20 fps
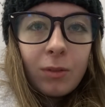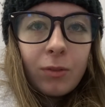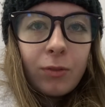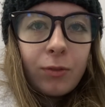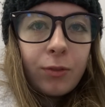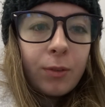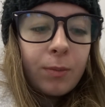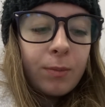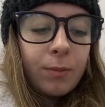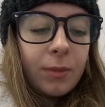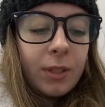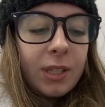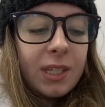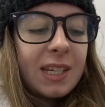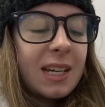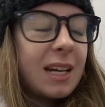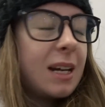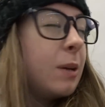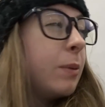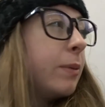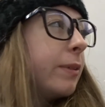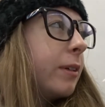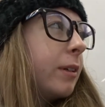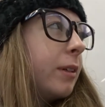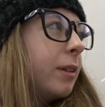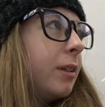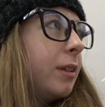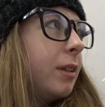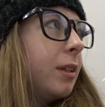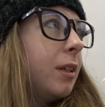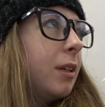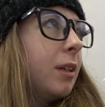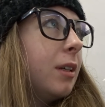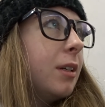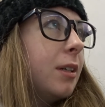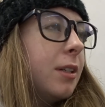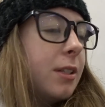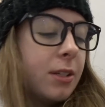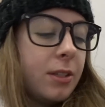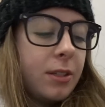from the tower
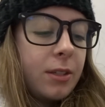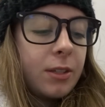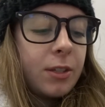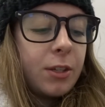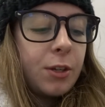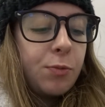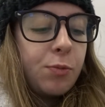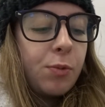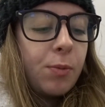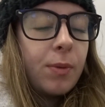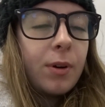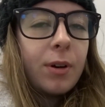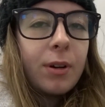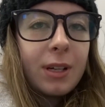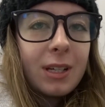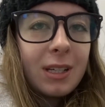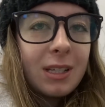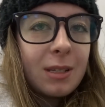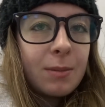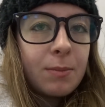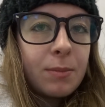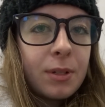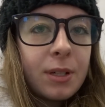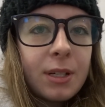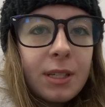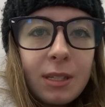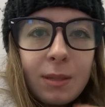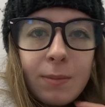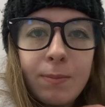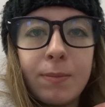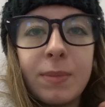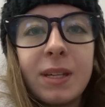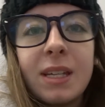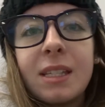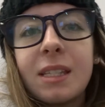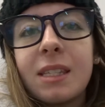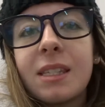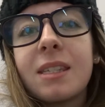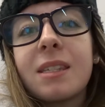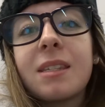to the supermarket to buy some
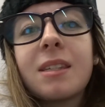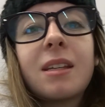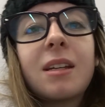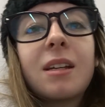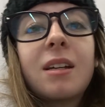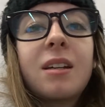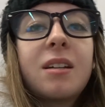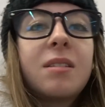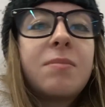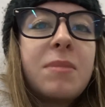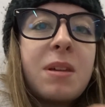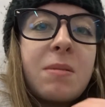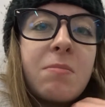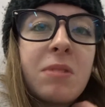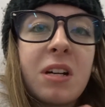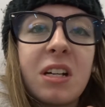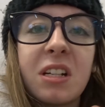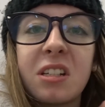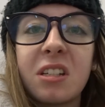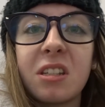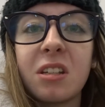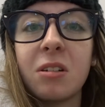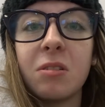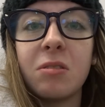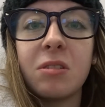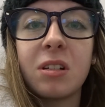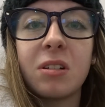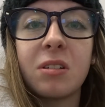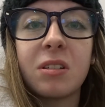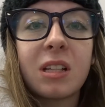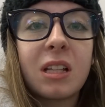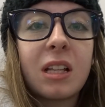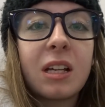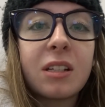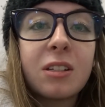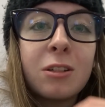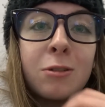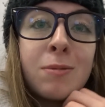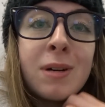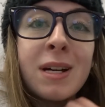bits, then back to the hotel to
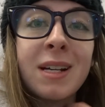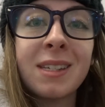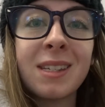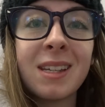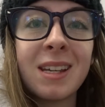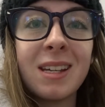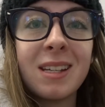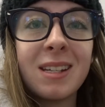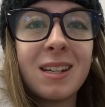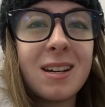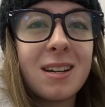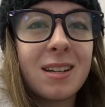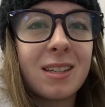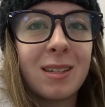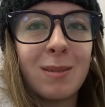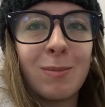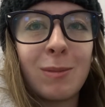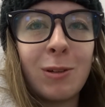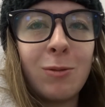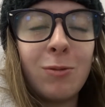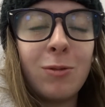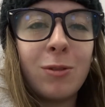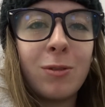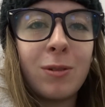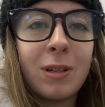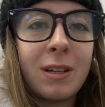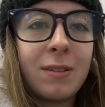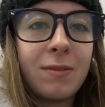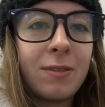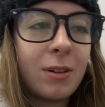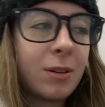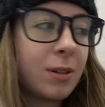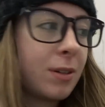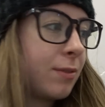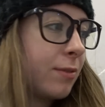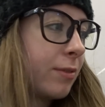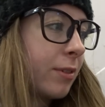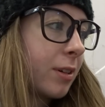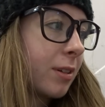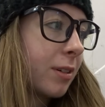collect our bags and get a taxi. We all got here very
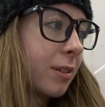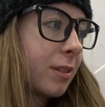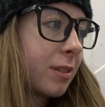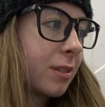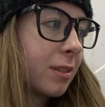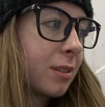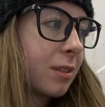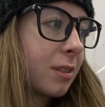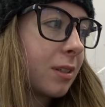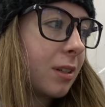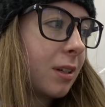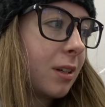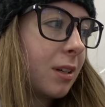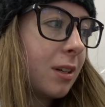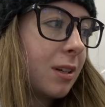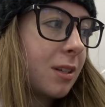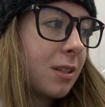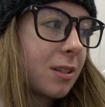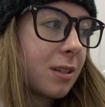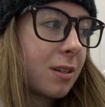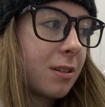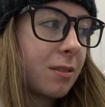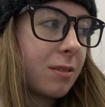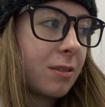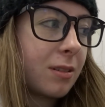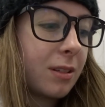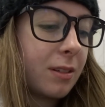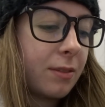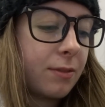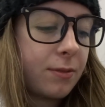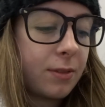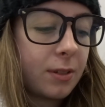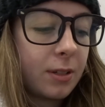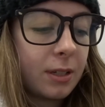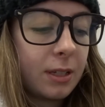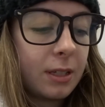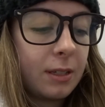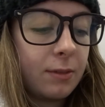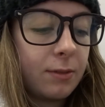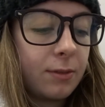fast. It's currently
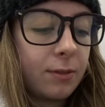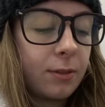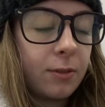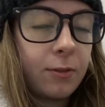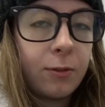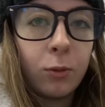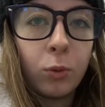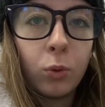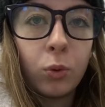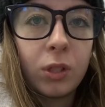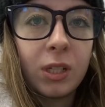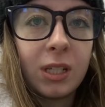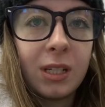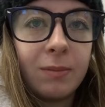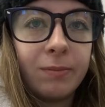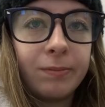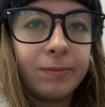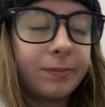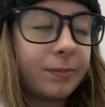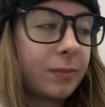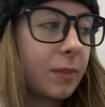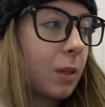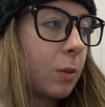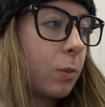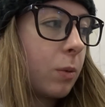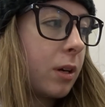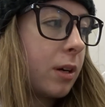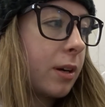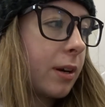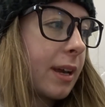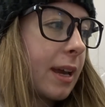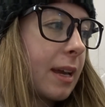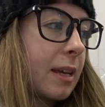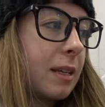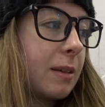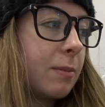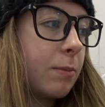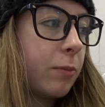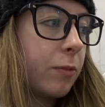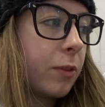5:40. Our
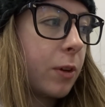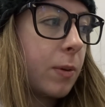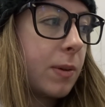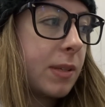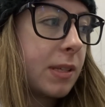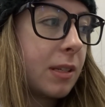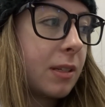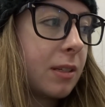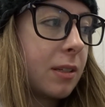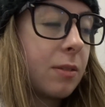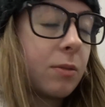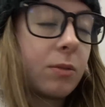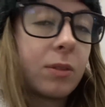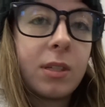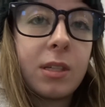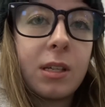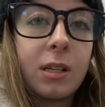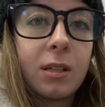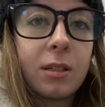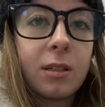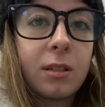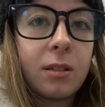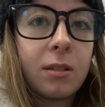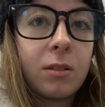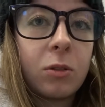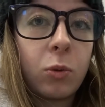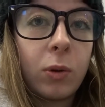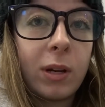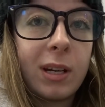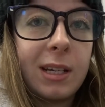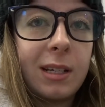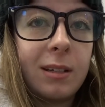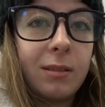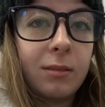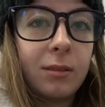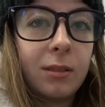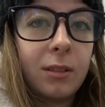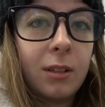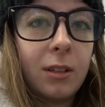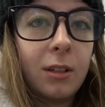gate info isn't until 6:20,
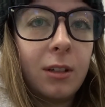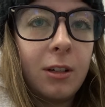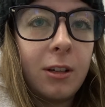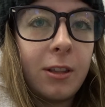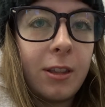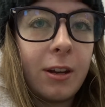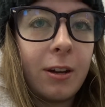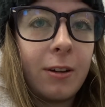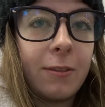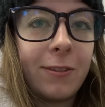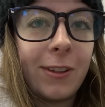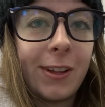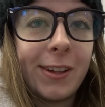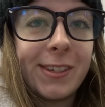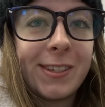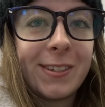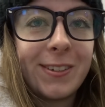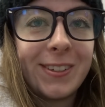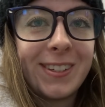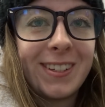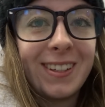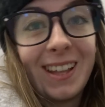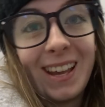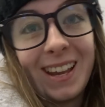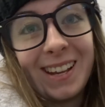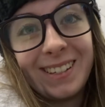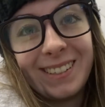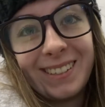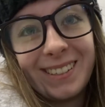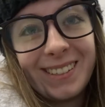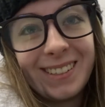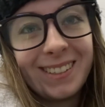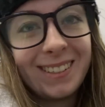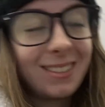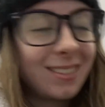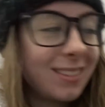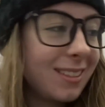and then our flight's not till 8.